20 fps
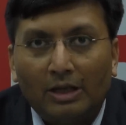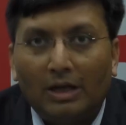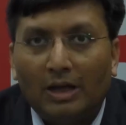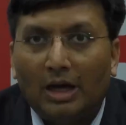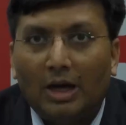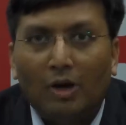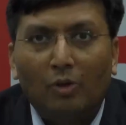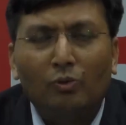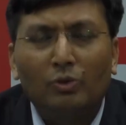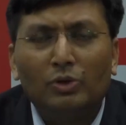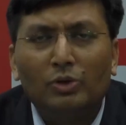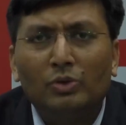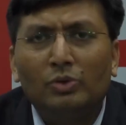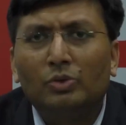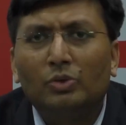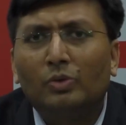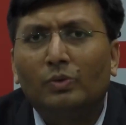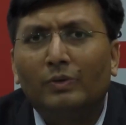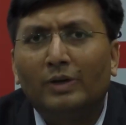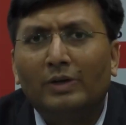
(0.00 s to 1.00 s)
how would you
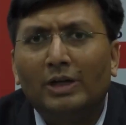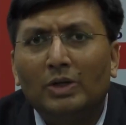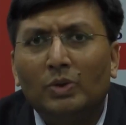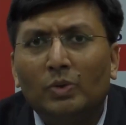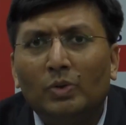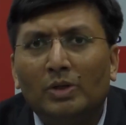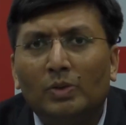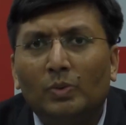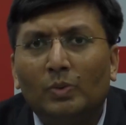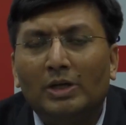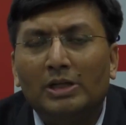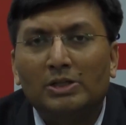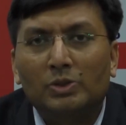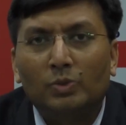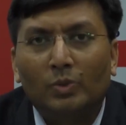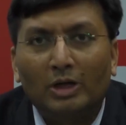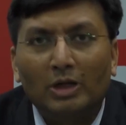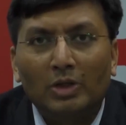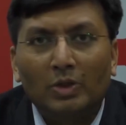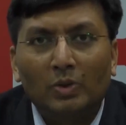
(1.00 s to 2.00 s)
know where to invest,
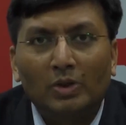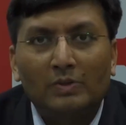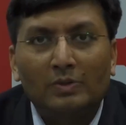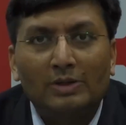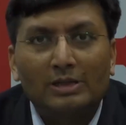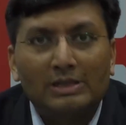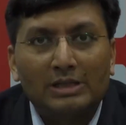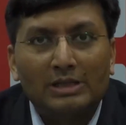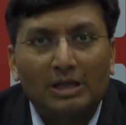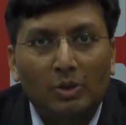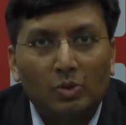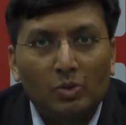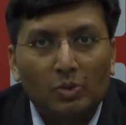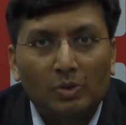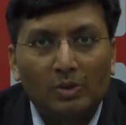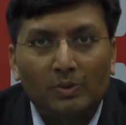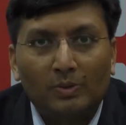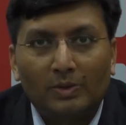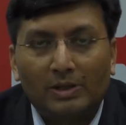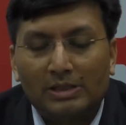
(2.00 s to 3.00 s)
when to invest, how to
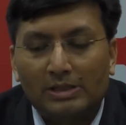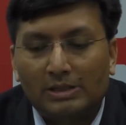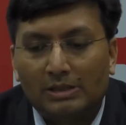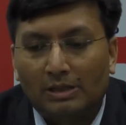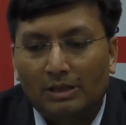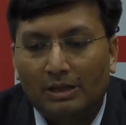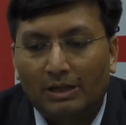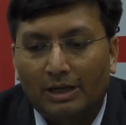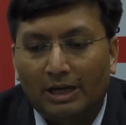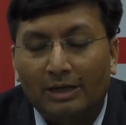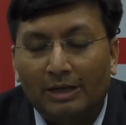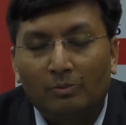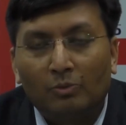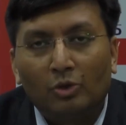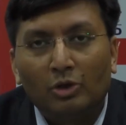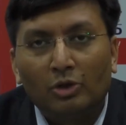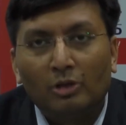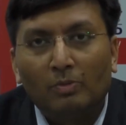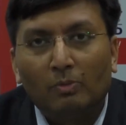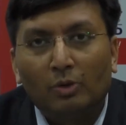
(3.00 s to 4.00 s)
invest, and
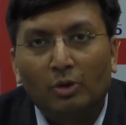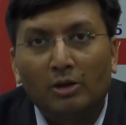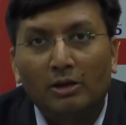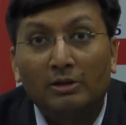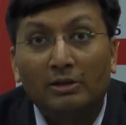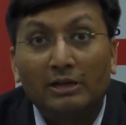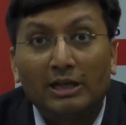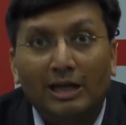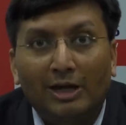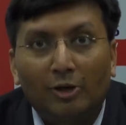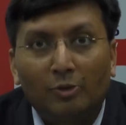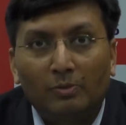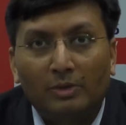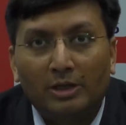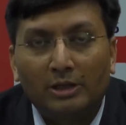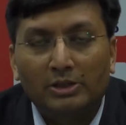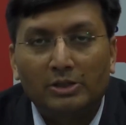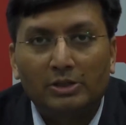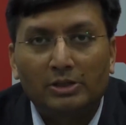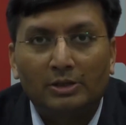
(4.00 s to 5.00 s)
more importantly, how
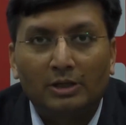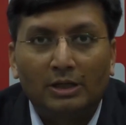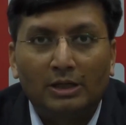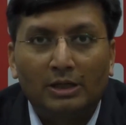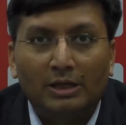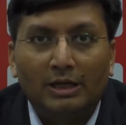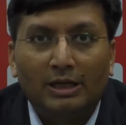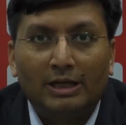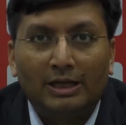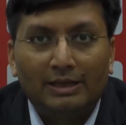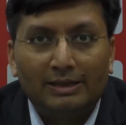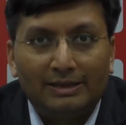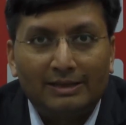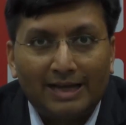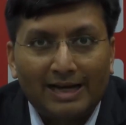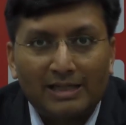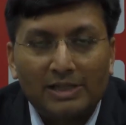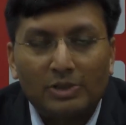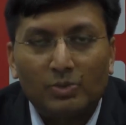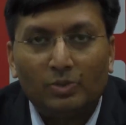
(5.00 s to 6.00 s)
much?
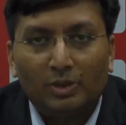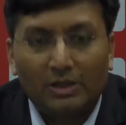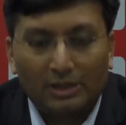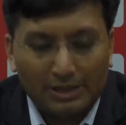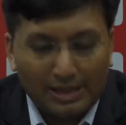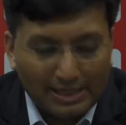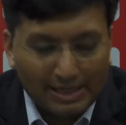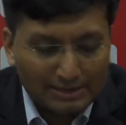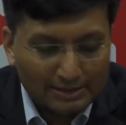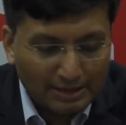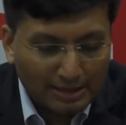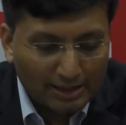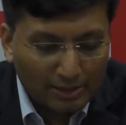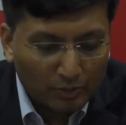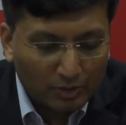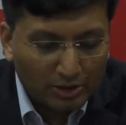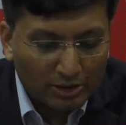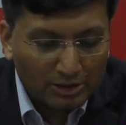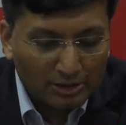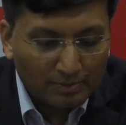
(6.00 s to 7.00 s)
That's where the asset
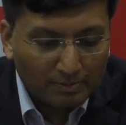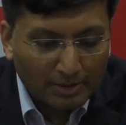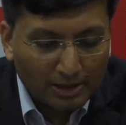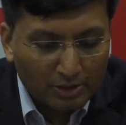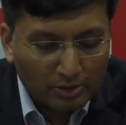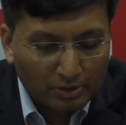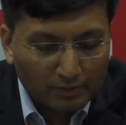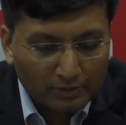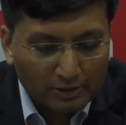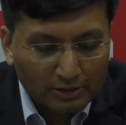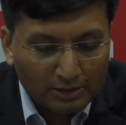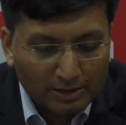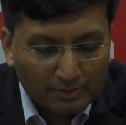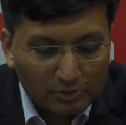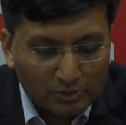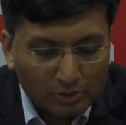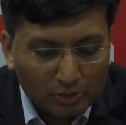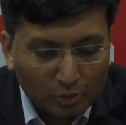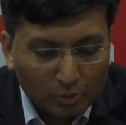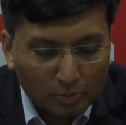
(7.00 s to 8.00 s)
allocation part of it
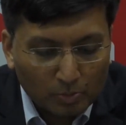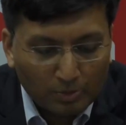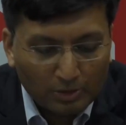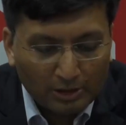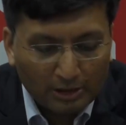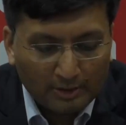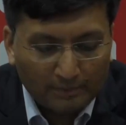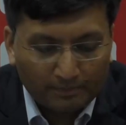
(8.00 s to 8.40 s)
comes into play.